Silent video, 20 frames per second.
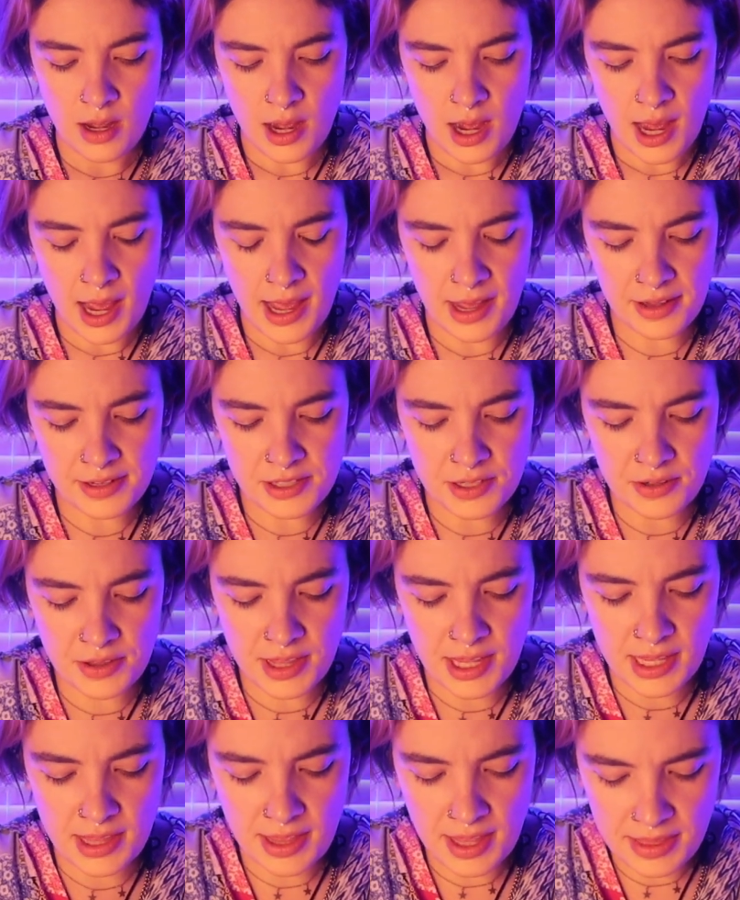I also
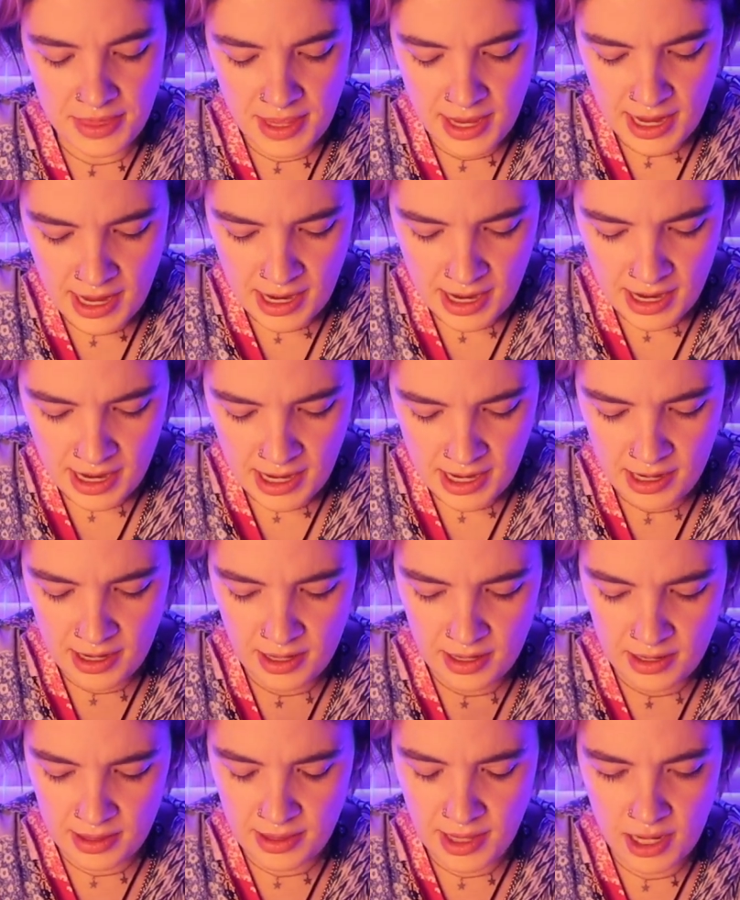think that they
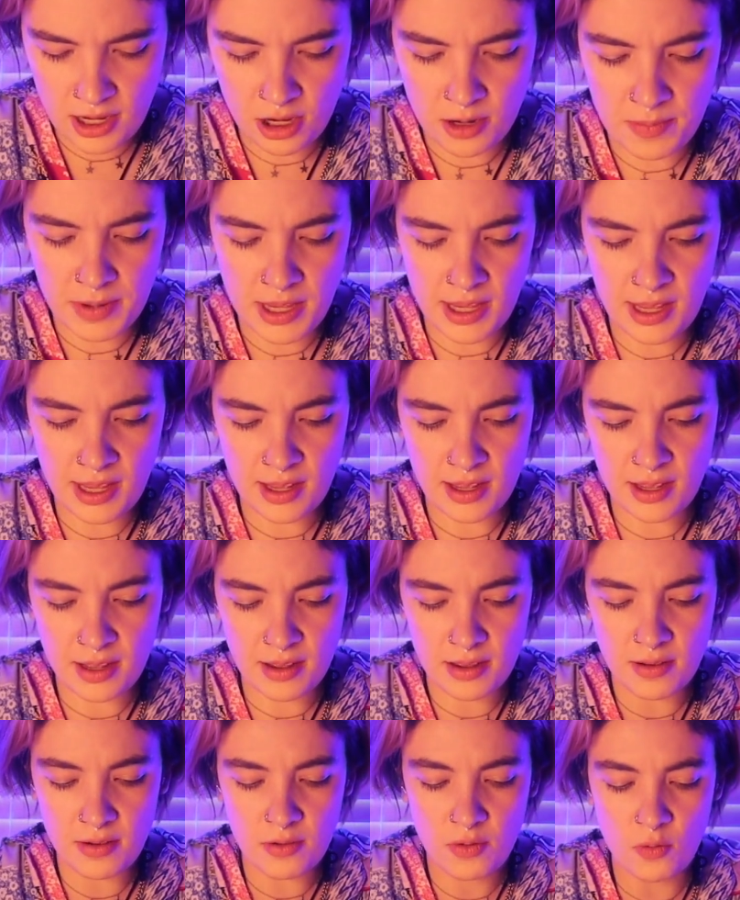could be
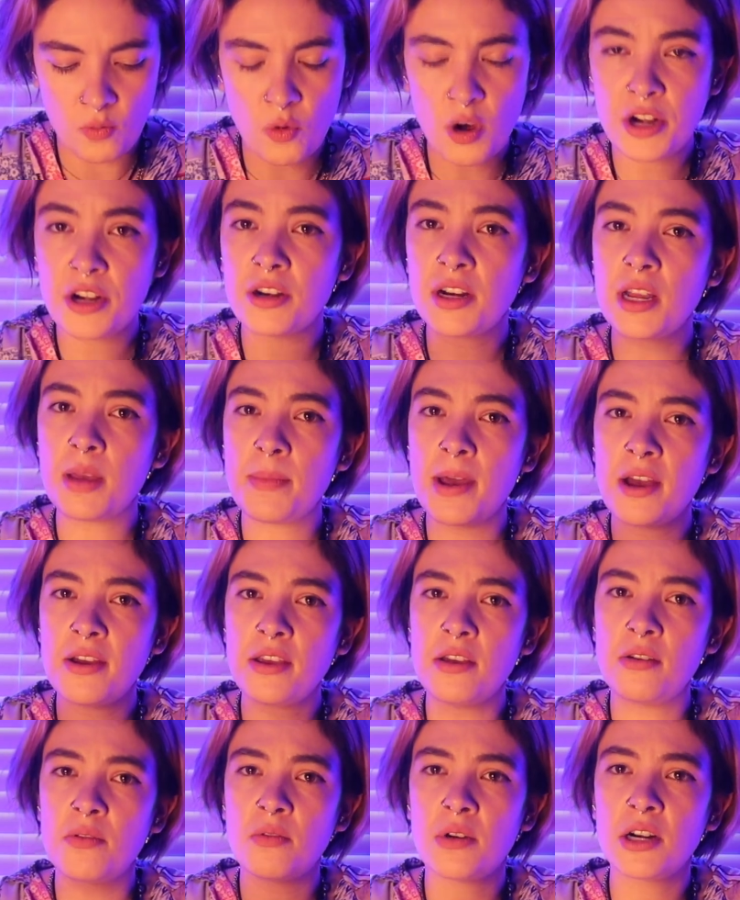wondering about
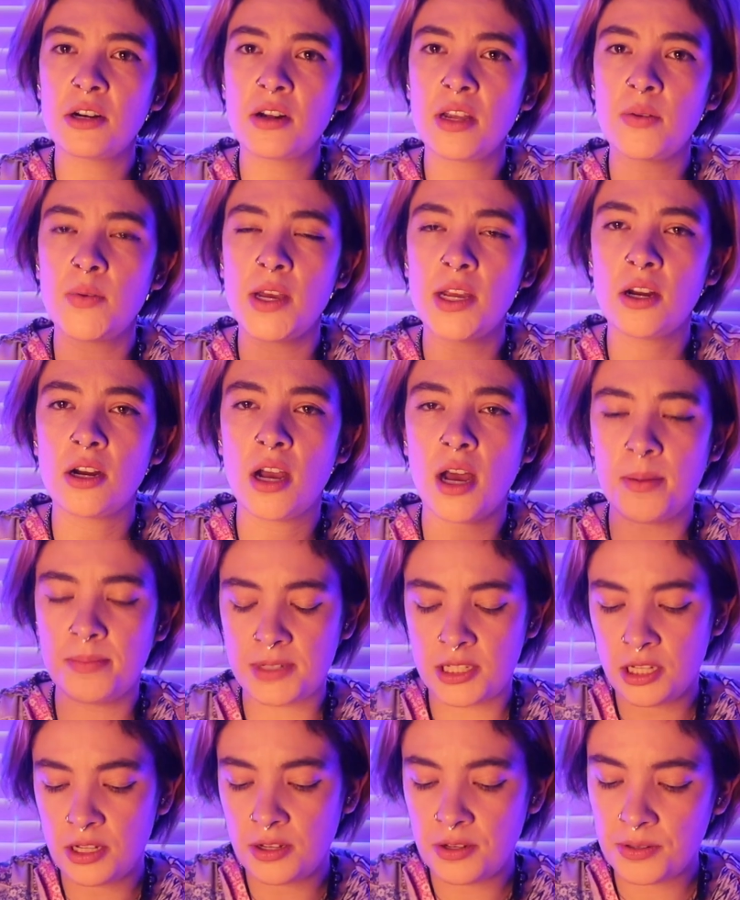you and wondering what you're up
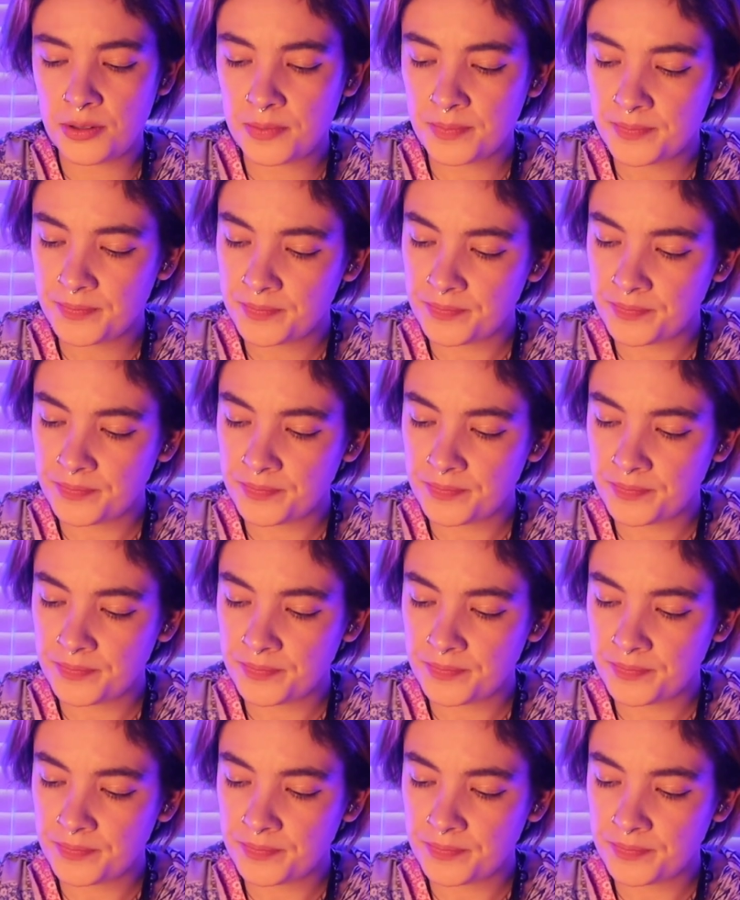to.